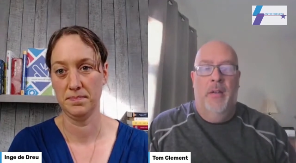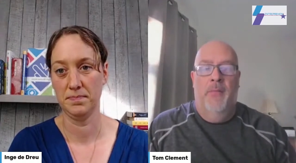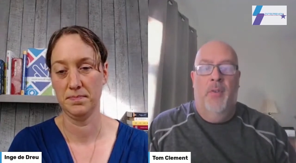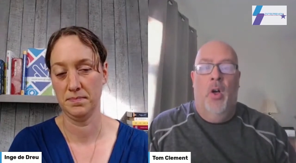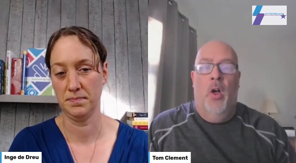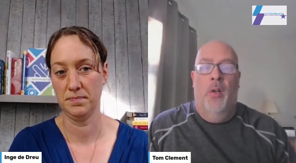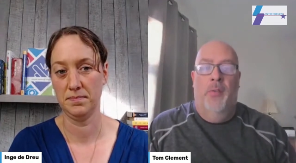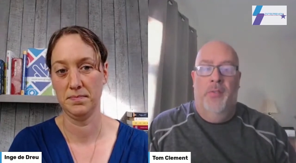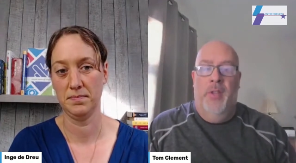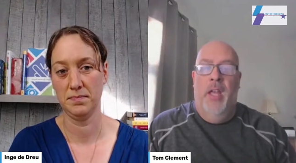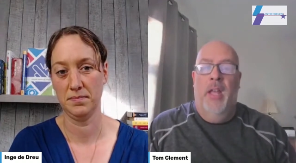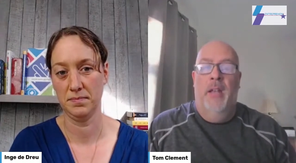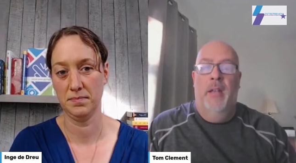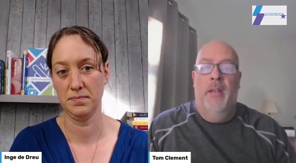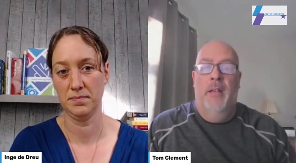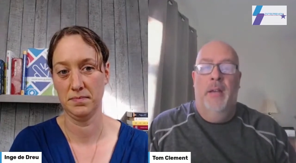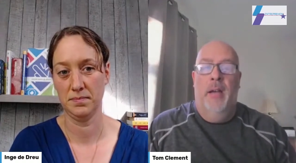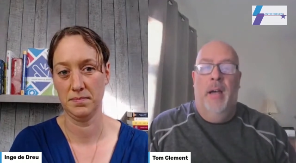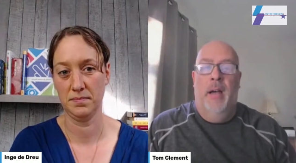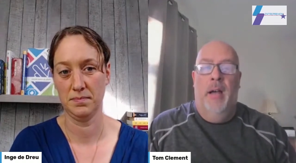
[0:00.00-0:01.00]
Speaker 1: they're involved
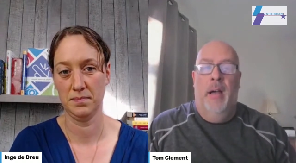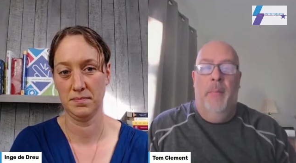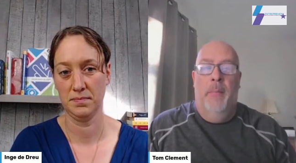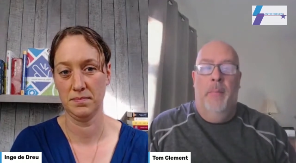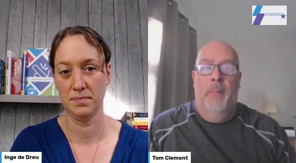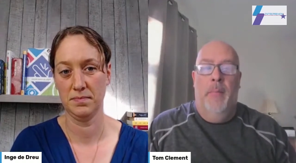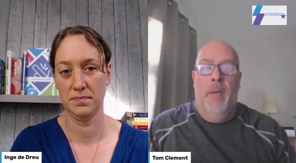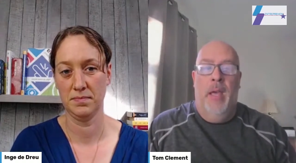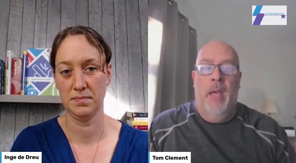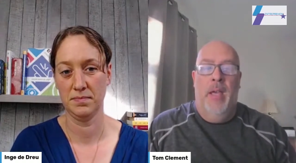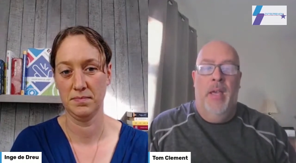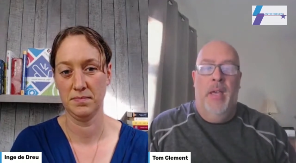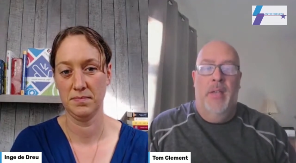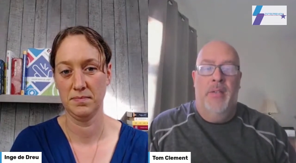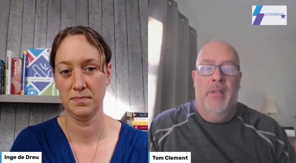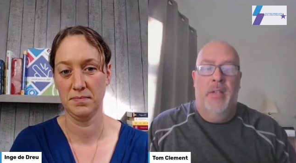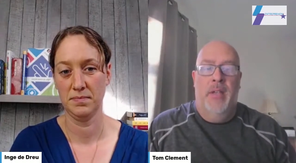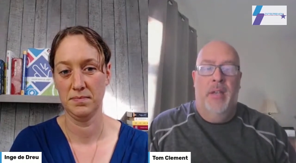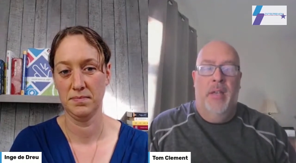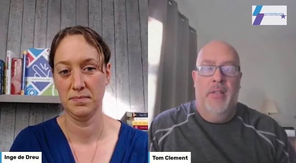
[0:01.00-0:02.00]
in um,
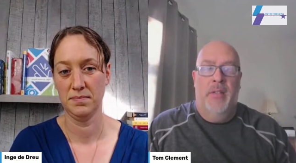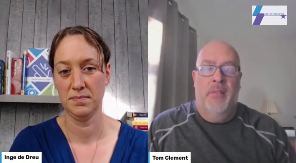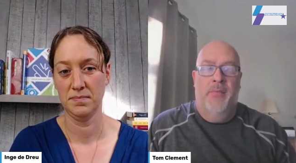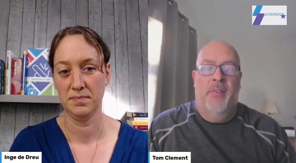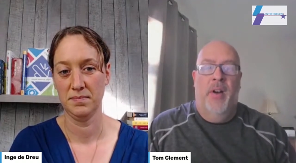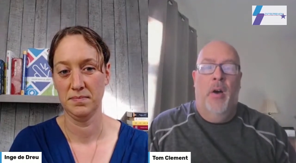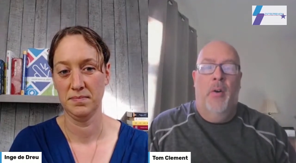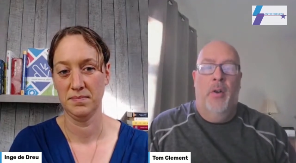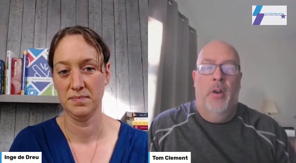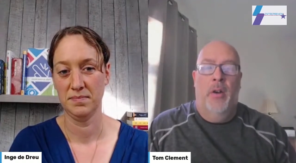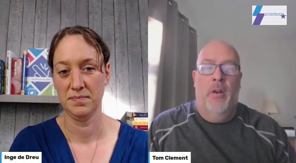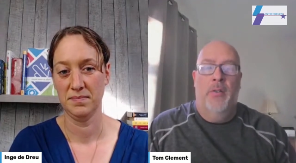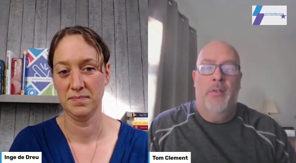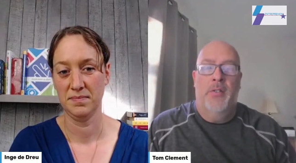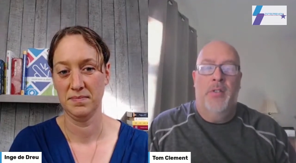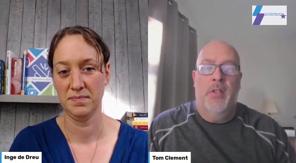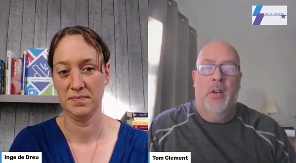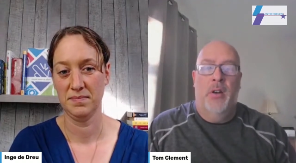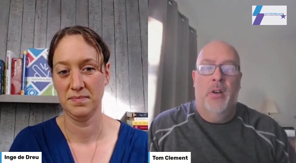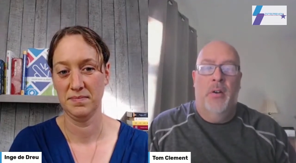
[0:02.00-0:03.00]
as a, as a founder.
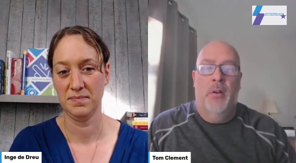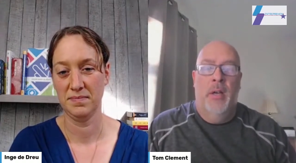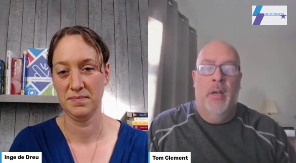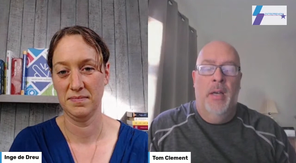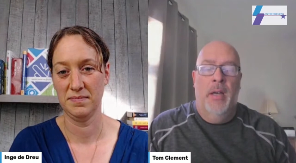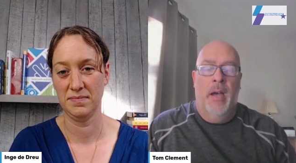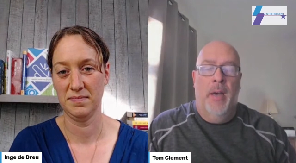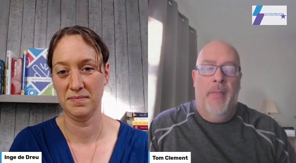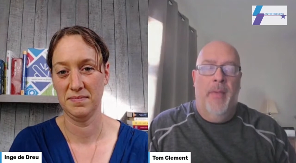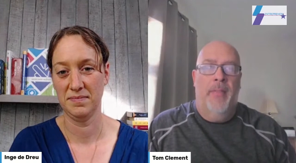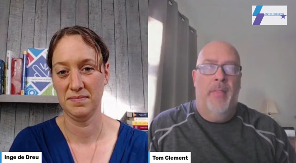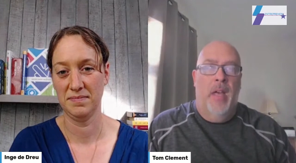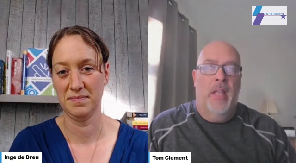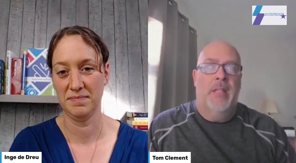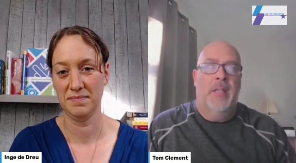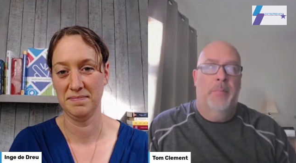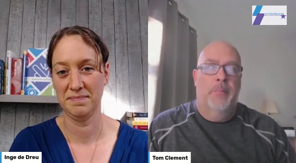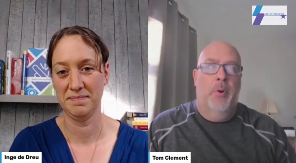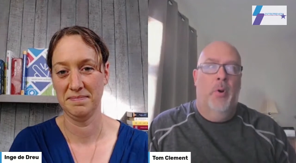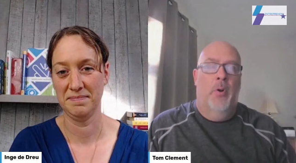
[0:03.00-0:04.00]
So I think
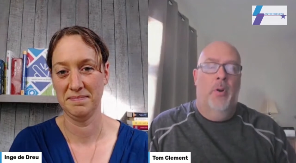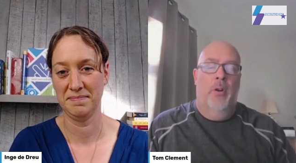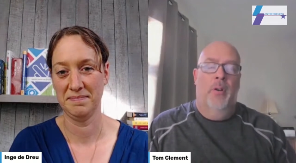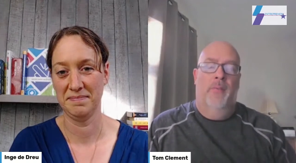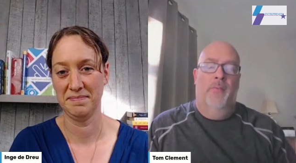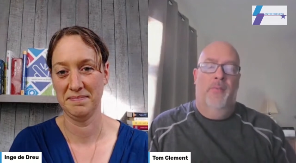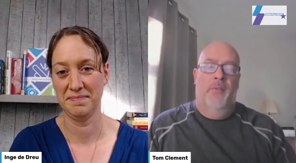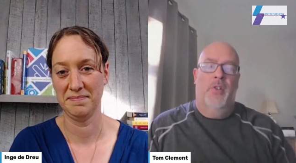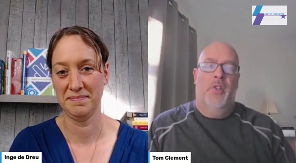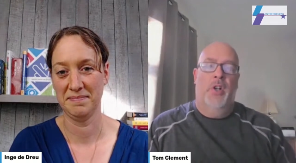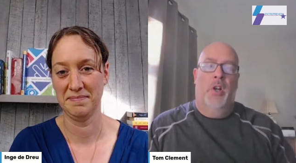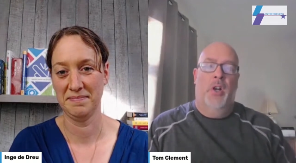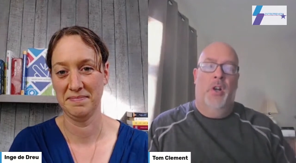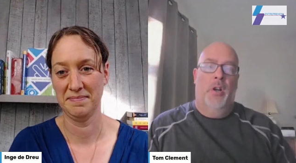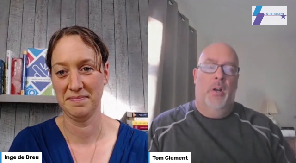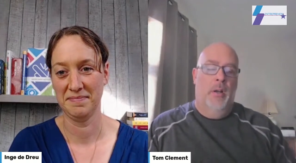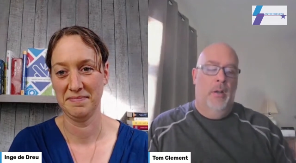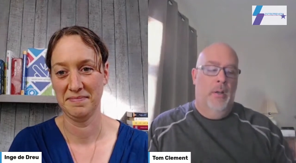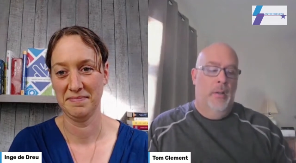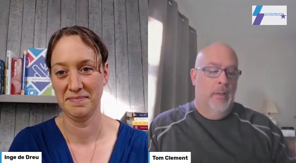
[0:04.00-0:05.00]
that's important for
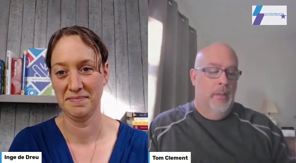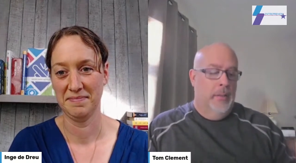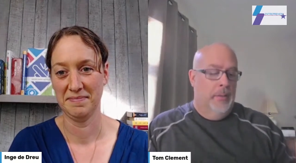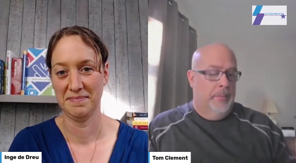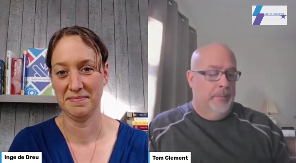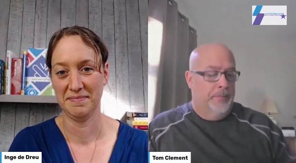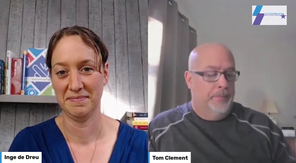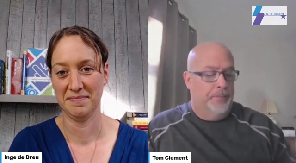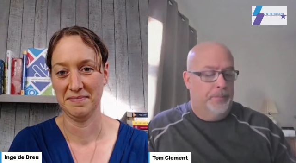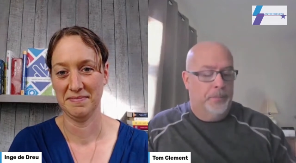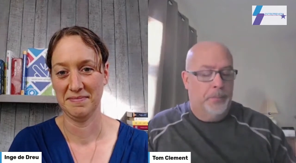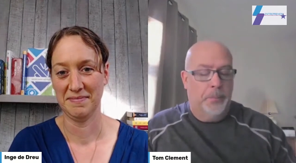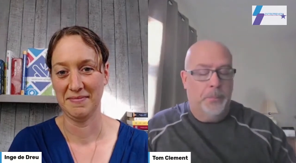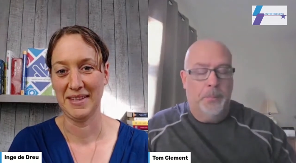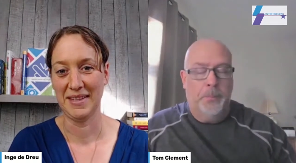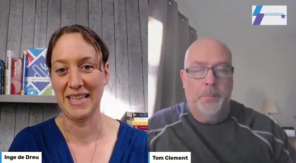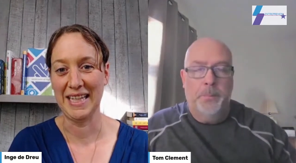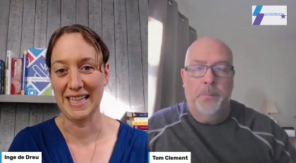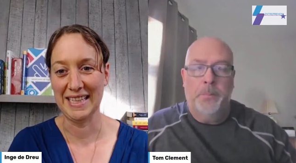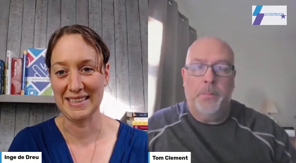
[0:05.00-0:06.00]
sure.
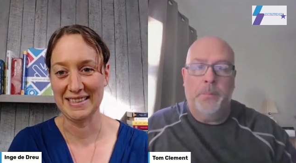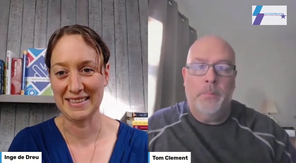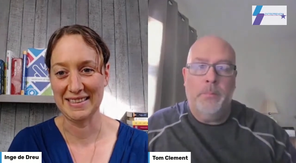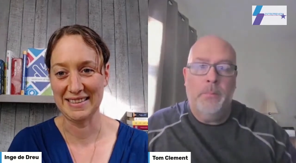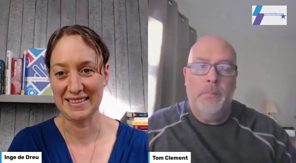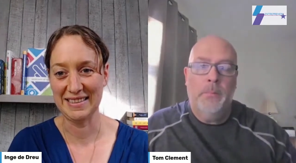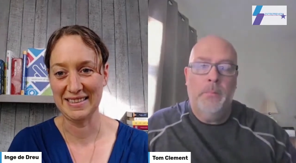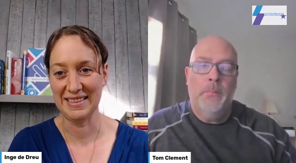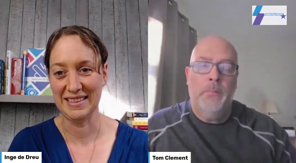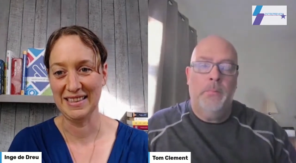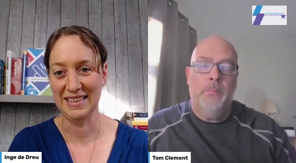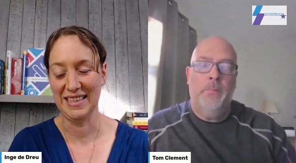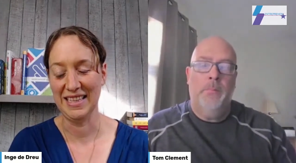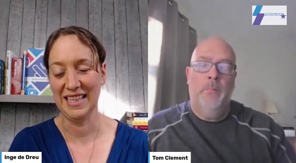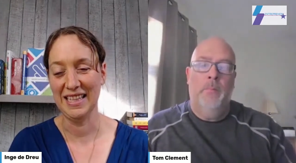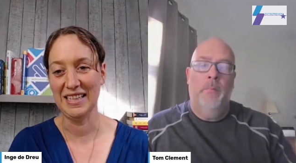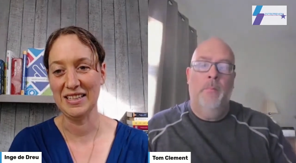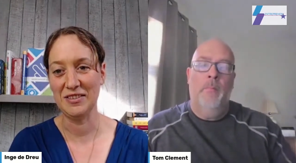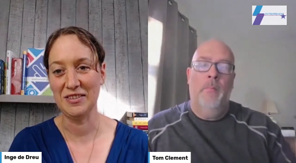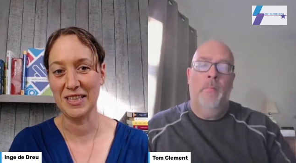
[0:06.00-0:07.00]
Speaker 2: Yes.
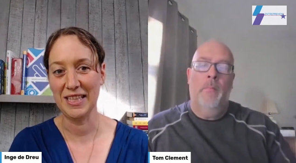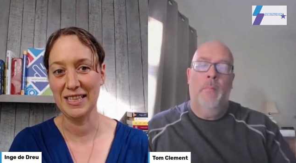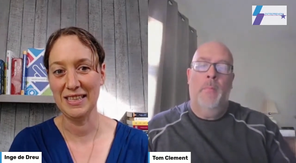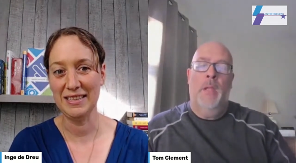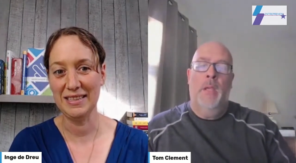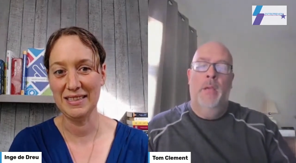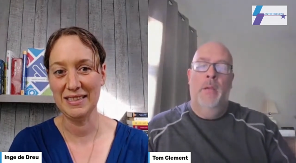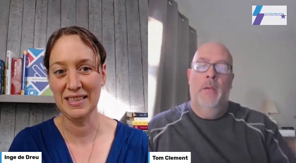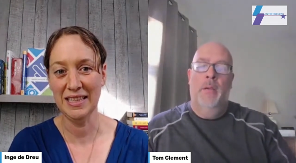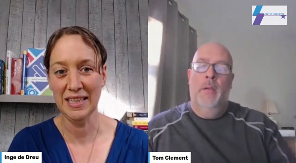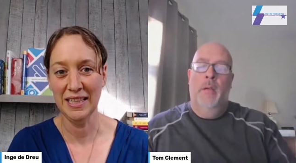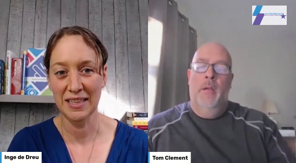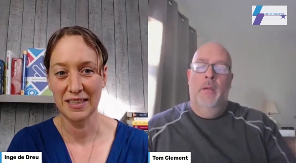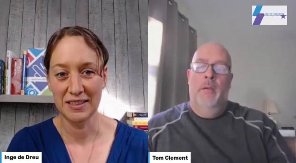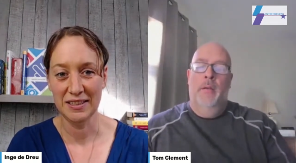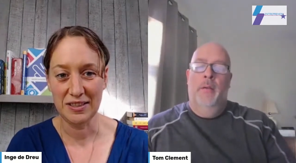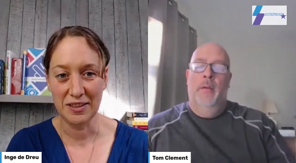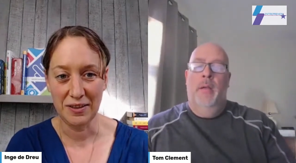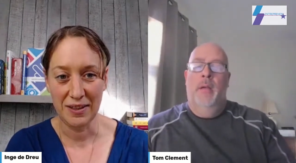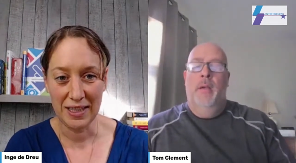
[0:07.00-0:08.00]
Yeah, great.
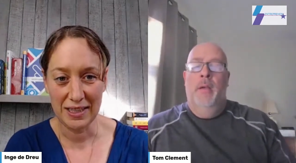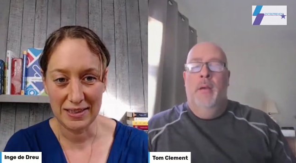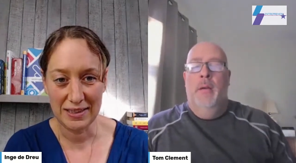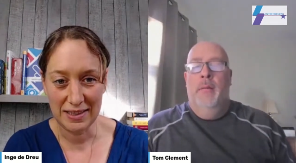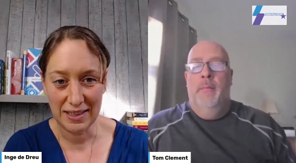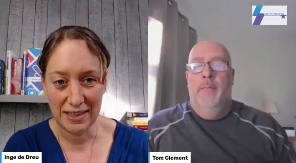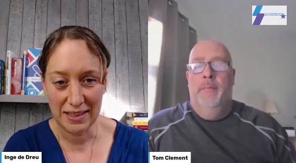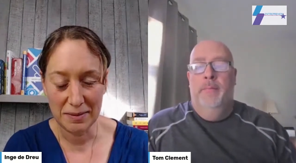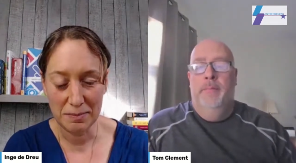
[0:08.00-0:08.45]
So let's